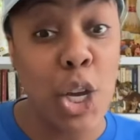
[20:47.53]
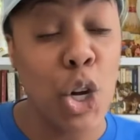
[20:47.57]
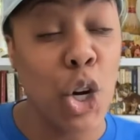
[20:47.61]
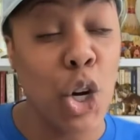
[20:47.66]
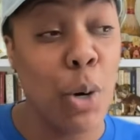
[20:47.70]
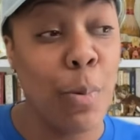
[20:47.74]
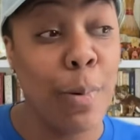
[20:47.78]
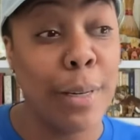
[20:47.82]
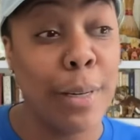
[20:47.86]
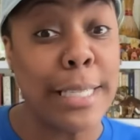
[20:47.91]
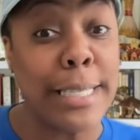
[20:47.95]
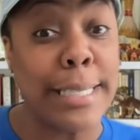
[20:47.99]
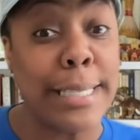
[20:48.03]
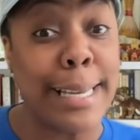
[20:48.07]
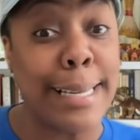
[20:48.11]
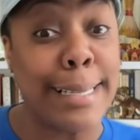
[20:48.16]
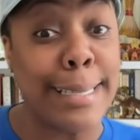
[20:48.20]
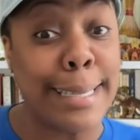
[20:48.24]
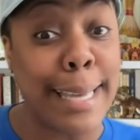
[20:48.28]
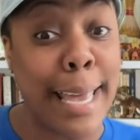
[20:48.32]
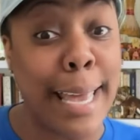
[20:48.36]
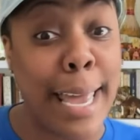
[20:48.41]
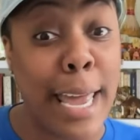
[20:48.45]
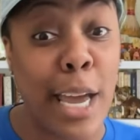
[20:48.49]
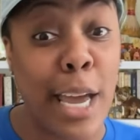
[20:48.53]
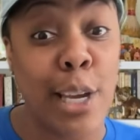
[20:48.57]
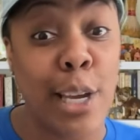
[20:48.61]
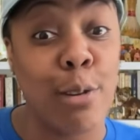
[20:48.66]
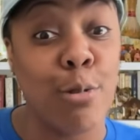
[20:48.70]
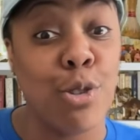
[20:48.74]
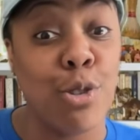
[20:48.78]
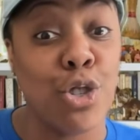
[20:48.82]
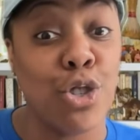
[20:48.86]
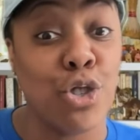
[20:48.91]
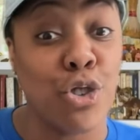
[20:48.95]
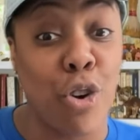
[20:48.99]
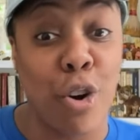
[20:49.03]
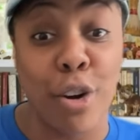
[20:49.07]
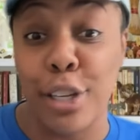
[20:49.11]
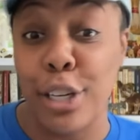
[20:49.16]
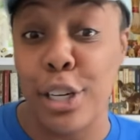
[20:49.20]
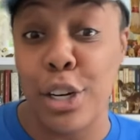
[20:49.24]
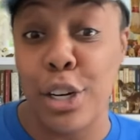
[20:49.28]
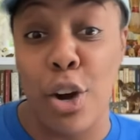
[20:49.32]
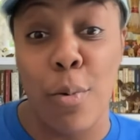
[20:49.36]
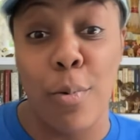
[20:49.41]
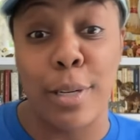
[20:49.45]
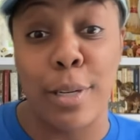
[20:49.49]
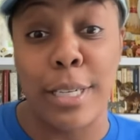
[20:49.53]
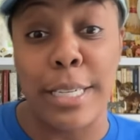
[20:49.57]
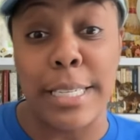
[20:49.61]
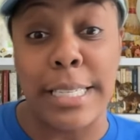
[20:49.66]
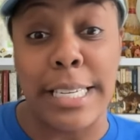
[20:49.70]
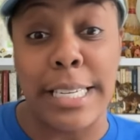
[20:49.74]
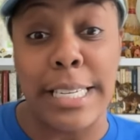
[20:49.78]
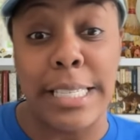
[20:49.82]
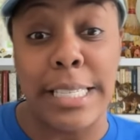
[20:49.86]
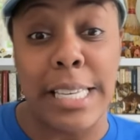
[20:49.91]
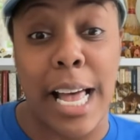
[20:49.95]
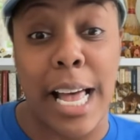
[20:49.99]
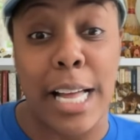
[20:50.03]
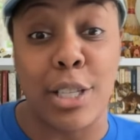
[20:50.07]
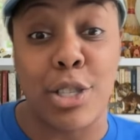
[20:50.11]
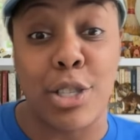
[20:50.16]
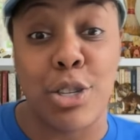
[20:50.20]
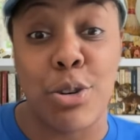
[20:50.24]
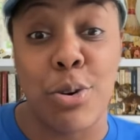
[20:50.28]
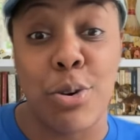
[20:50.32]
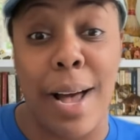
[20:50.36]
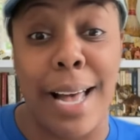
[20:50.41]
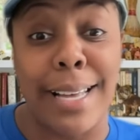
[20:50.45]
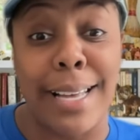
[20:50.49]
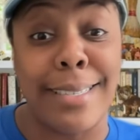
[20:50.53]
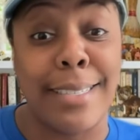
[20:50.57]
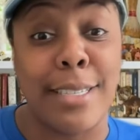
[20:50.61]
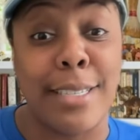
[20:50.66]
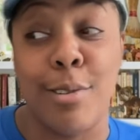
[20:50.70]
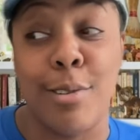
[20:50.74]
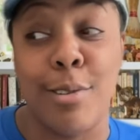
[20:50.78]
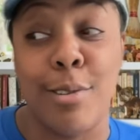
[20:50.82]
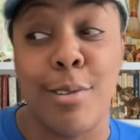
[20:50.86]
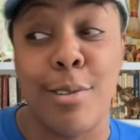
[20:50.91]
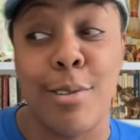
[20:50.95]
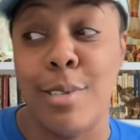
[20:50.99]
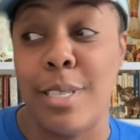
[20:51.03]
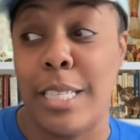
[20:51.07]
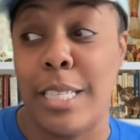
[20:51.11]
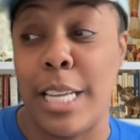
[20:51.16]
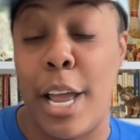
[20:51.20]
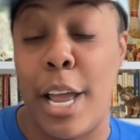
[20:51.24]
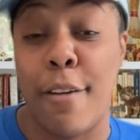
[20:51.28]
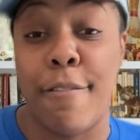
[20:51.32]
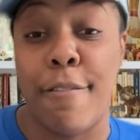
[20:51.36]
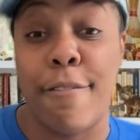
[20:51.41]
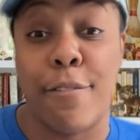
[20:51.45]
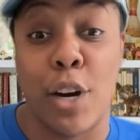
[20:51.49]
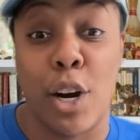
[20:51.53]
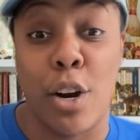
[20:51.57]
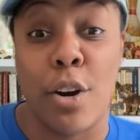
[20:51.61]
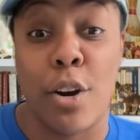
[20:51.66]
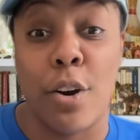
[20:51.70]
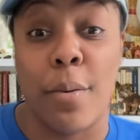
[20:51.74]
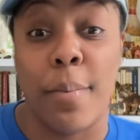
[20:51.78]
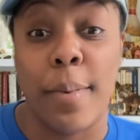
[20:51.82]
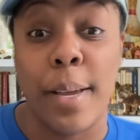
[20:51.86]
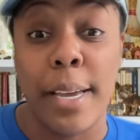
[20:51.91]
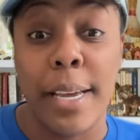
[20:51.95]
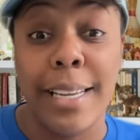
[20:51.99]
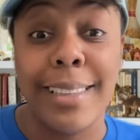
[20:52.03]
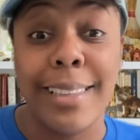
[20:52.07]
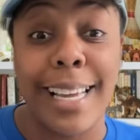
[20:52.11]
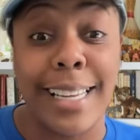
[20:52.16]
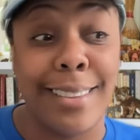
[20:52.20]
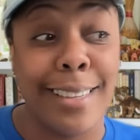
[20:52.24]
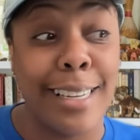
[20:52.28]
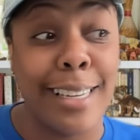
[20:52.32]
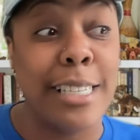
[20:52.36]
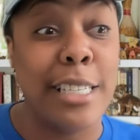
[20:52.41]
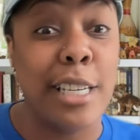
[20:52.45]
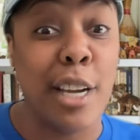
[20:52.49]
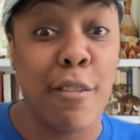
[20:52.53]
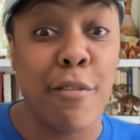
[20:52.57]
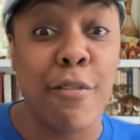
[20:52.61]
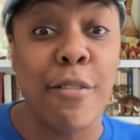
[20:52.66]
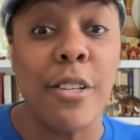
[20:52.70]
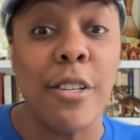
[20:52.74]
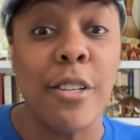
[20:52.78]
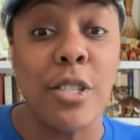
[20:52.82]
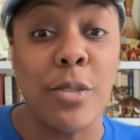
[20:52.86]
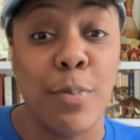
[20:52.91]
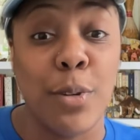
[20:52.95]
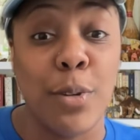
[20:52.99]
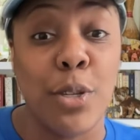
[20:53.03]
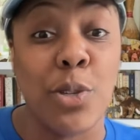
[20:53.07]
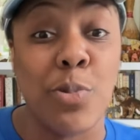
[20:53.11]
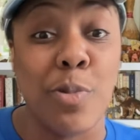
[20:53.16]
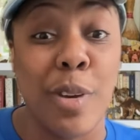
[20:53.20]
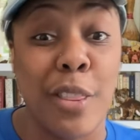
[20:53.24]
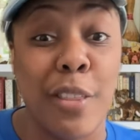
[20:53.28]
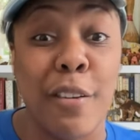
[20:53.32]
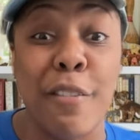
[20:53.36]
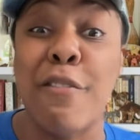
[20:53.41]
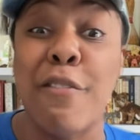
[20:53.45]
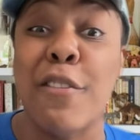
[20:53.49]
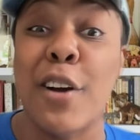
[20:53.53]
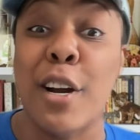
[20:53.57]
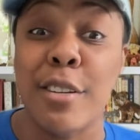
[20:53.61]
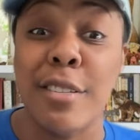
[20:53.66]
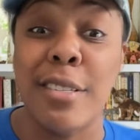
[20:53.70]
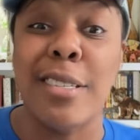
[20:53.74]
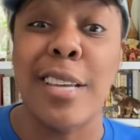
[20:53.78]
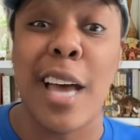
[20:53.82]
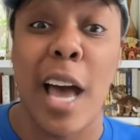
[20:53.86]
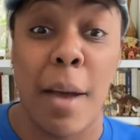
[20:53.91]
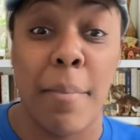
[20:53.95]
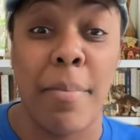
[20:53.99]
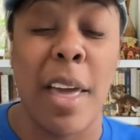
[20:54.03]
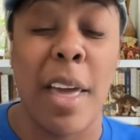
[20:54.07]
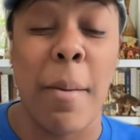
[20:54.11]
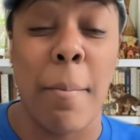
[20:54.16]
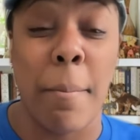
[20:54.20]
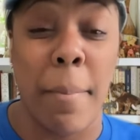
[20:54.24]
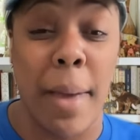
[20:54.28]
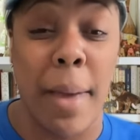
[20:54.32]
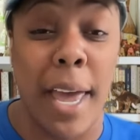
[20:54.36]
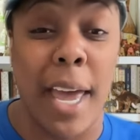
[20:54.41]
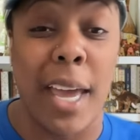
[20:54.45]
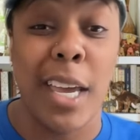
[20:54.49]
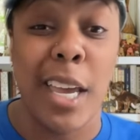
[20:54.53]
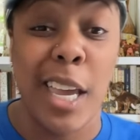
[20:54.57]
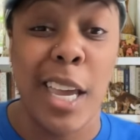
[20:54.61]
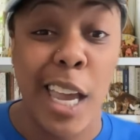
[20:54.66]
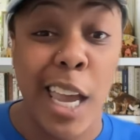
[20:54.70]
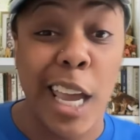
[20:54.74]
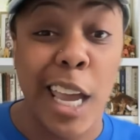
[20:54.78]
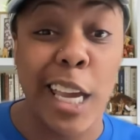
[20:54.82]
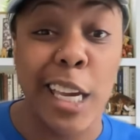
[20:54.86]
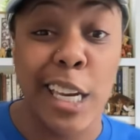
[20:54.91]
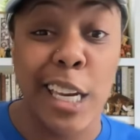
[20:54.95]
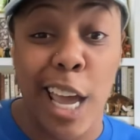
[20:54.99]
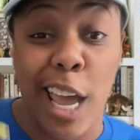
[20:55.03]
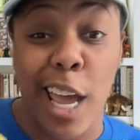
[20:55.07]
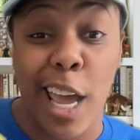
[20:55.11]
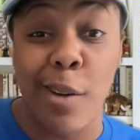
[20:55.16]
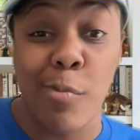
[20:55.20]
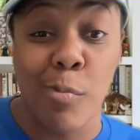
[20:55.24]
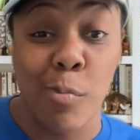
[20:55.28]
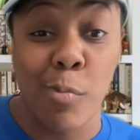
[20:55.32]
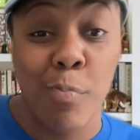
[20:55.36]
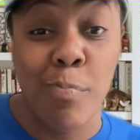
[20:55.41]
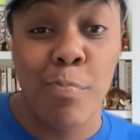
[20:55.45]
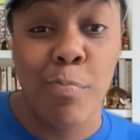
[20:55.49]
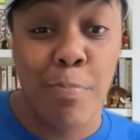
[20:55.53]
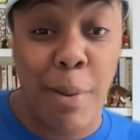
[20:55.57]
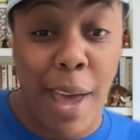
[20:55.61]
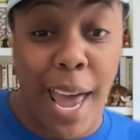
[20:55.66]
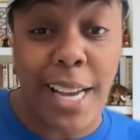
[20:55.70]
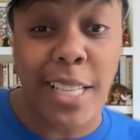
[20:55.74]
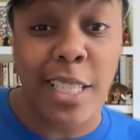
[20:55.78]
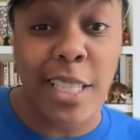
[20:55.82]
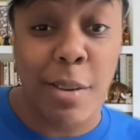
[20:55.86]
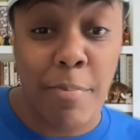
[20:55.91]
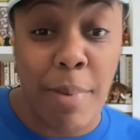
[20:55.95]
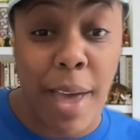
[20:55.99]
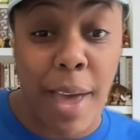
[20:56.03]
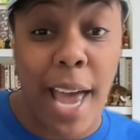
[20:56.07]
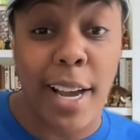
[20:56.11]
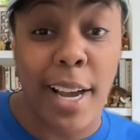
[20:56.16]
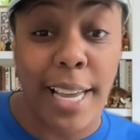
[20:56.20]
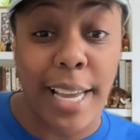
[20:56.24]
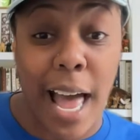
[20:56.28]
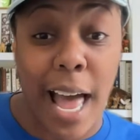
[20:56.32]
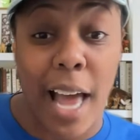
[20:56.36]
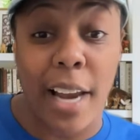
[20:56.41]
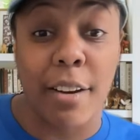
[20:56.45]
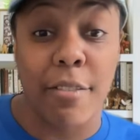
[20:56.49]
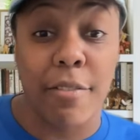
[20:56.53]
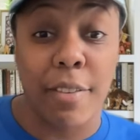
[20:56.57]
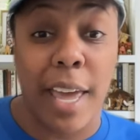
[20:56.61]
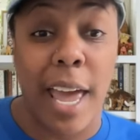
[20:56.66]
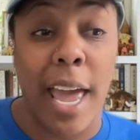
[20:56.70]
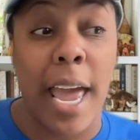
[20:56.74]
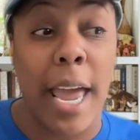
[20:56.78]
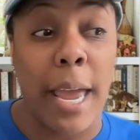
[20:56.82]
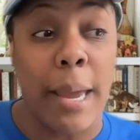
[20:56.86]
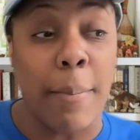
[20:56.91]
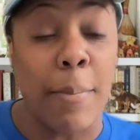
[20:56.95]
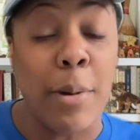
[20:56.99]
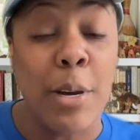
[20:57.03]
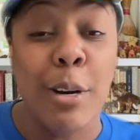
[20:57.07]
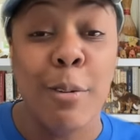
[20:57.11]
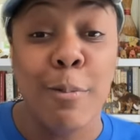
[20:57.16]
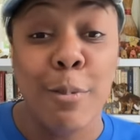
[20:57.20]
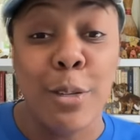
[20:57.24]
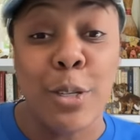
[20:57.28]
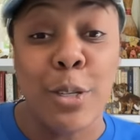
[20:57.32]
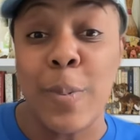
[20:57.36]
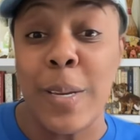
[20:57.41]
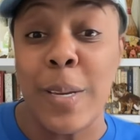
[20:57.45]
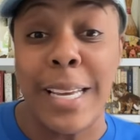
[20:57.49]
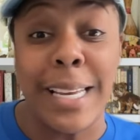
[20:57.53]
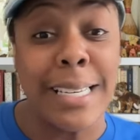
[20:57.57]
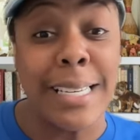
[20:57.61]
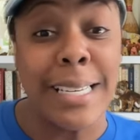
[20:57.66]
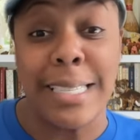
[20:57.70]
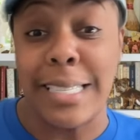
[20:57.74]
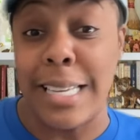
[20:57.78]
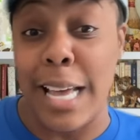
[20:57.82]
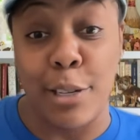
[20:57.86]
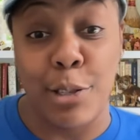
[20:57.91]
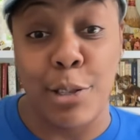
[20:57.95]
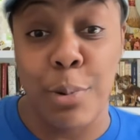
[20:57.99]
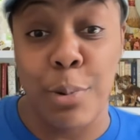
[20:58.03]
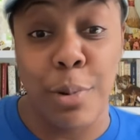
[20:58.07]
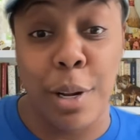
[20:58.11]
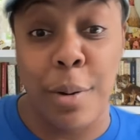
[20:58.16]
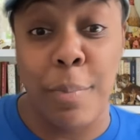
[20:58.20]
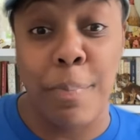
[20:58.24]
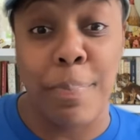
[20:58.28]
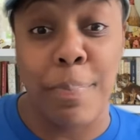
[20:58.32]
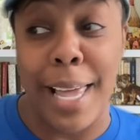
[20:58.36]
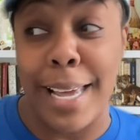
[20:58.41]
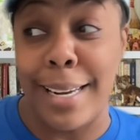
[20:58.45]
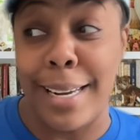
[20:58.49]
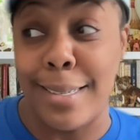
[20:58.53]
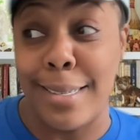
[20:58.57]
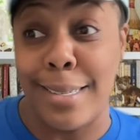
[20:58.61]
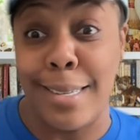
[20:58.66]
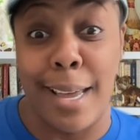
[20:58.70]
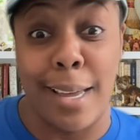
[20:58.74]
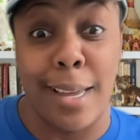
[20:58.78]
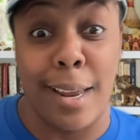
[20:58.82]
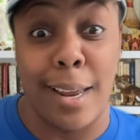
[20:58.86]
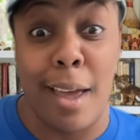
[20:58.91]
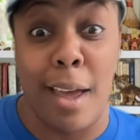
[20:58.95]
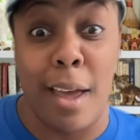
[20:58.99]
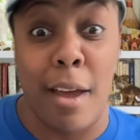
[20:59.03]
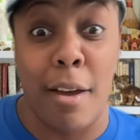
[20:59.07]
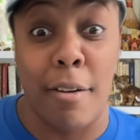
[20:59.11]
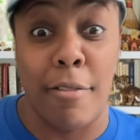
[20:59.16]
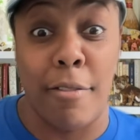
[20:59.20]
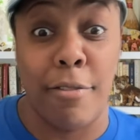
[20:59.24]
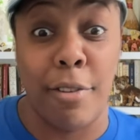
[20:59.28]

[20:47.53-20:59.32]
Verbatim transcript: You don't want to see T, and you surely don't want to see Satu. I still stand firm that the difference between the first time they met in that back-to-back kind of game was because Satu didn't play the second half.